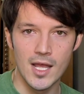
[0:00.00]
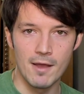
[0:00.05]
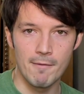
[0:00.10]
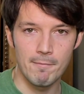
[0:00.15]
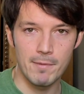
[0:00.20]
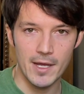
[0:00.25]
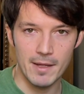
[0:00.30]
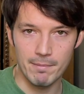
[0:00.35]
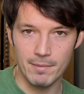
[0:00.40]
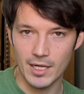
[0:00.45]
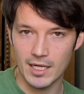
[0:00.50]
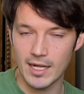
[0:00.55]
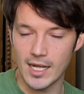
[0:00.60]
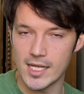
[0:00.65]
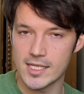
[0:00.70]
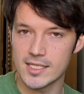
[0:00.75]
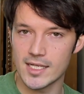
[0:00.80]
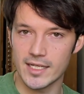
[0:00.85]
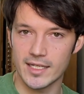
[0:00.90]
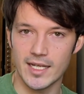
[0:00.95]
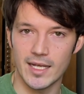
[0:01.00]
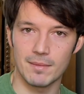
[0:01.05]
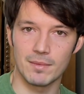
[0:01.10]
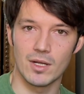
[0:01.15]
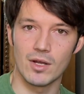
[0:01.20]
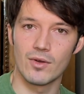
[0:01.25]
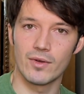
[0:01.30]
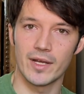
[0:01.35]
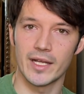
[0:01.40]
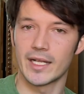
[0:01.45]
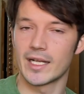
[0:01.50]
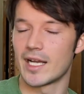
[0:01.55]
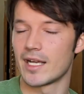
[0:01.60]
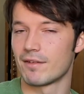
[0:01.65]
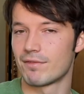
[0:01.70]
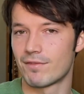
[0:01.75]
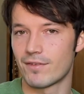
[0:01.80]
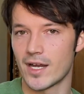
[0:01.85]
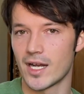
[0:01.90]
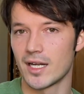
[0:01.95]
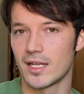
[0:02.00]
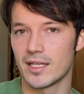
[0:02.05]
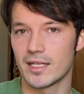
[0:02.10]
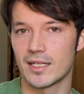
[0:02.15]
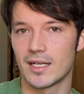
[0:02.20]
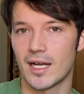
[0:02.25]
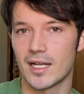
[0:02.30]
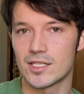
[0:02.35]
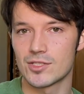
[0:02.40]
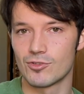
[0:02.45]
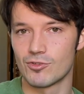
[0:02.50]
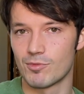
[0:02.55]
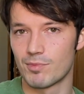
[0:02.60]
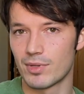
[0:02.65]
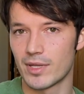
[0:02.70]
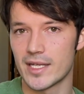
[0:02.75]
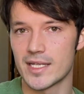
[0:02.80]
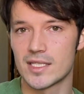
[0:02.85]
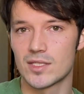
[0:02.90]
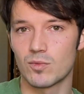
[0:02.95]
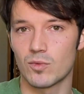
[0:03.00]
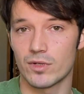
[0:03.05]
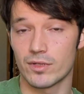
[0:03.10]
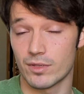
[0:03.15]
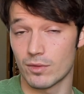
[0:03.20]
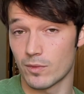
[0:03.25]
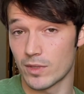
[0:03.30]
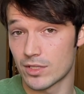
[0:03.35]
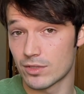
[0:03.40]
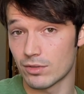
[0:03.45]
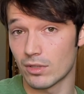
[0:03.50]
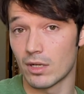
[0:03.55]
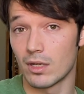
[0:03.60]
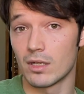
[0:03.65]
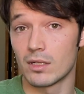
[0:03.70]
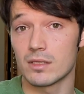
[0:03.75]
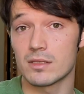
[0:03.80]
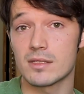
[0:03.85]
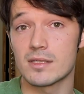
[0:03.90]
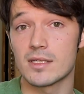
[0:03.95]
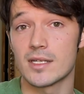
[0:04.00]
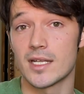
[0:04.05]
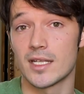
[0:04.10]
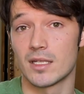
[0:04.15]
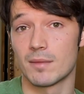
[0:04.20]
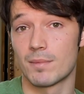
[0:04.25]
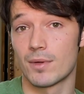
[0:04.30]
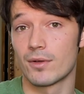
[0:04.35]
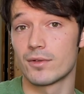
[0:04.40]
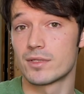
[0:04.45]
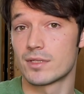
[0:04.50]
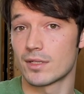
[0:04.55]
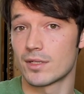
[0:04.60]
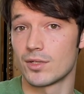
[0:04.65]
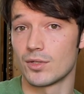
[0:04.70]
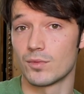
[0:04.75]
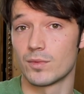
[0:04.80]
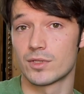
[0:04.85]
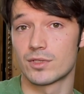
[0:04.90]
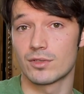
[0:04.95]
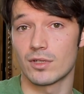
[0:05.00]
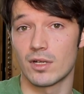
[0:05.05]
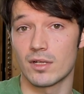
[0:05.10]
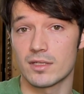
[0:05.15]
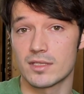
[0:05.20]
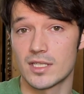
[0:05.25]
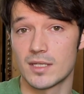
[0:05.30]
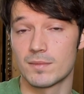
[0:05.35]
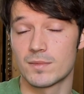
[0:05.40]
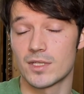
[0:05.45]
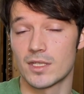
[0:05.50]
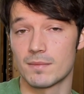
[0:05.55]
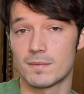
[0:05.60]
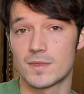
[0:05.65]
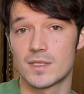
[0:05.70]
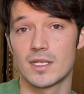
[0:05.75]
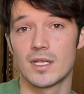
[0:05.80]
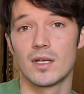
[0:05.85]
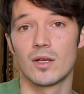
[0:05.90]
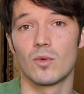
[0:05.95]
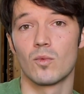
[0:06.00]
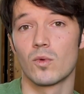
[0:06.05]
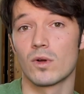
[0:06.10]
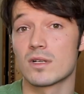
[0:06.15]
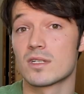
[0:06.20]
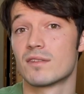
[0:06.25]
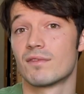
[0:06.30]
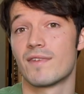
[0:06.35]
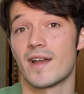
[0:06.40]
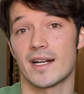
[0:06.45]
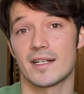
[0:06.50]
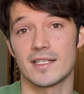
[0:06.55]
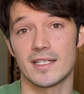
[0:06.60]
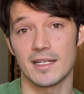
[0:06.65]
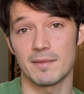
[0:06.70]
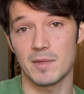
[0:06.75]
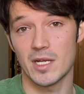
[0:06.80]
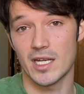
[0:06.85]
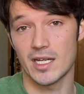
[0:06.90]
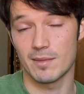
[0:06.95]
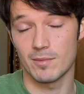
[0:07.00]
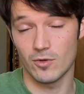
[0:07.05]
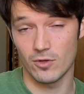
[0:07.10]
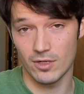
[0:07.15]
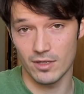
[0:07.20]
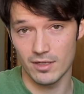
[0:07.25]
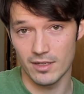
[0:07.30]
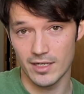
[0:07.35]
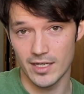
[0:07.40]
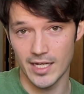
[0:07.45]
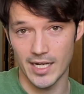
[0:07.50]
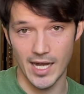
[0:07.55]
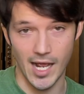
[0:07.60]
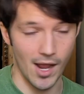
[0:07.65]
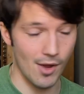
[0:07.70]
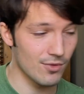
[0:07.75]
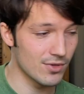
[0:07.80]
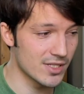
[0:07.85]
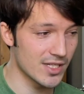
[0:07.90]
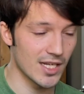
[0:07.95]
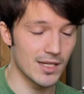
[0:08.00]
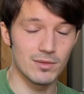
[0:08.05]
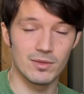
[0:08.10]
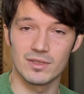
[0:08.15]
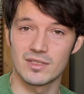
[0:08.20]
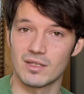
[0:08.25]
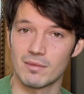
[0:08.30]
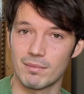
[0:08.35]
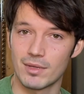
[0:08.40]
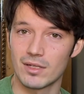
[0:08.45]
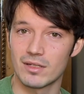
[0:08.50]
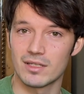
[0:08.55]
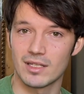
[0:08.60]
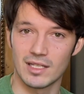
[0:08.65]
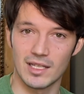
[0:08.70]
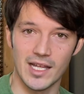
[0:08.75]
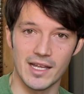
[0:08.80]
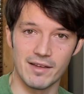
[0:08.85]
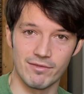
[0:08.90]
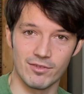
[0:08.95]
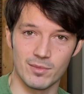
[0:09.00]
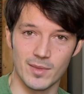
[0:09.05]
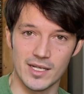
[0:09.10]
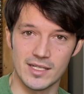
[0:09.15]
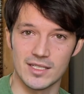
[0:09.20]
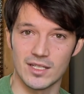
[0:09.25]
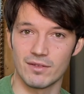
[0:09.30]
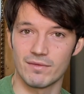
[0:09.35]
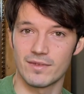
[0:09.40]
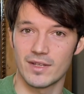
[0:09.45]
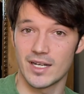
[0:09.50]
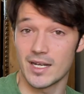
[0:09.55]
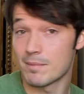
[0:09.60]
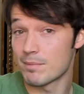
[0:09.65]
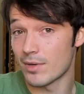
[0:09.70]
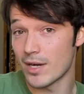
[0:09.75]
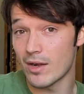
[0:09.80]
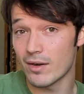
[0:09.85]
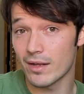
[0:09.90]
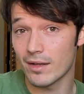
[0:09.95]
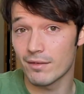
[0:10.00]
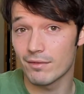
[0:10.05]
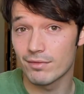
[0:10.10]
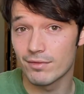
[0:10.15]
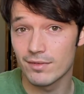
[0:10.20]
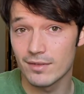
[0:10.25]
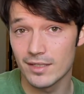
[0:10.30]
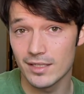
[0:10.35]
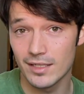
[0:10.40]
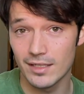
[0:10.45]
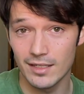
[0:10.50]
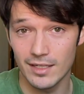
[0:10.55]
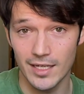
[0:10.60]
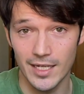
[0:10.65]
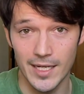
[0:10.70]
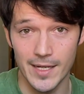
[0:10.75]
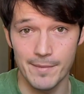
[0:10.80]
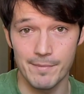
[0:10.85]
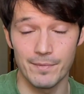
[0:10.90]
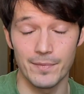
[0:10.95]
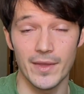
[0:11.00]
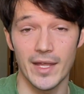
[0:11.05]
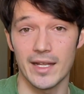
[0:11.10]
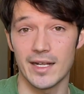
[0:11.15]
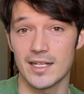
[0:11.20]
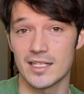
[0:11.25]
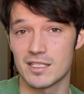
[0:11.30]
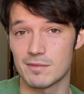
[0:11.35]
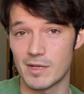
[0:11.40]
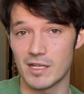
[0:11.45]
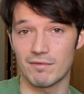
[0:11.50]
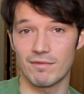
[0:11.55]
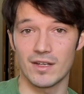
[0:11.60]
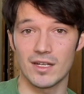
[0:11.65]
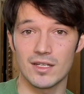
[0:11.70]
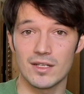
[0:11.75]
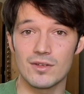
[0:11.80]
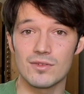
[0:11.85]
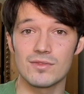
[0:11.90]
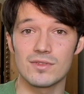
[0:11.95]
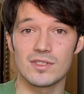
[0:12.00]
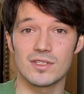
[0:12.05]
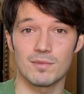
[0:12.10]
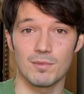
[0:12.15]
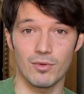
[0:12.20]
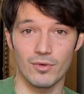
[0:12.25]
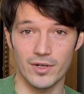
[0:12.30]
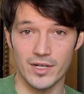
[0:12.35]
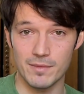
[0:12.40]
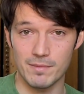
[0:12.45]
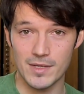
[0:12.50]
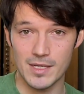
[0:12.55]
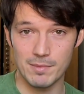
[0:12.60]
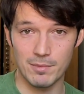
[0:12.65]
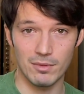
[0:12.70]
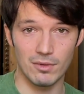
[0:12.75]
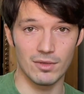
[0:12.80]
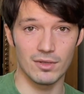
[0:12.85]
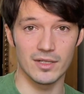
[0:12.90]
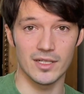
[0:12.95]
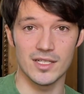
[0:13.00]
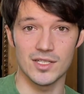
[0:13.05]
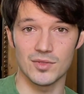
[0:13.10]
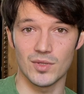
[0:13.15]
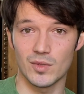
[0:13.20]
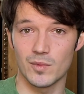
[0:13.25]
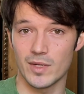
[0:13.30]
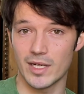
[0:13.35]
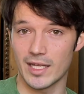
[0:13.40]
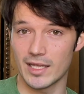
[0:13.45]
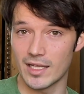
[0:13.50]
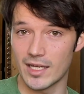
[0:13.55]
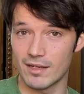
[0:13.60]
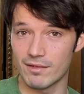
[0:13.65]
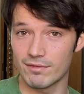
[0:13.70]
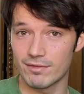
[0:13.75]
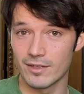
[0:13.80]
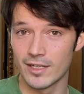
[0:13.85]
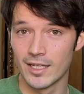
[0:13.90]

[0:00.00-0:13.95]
But because I kept going, I finally got to a place where the withdrawals and the post-acute withdrawal symptoms weren't affecting me anymore. And I was able to build a life for myself that I'm proud of. I get to make videos supporting people and doing what I love.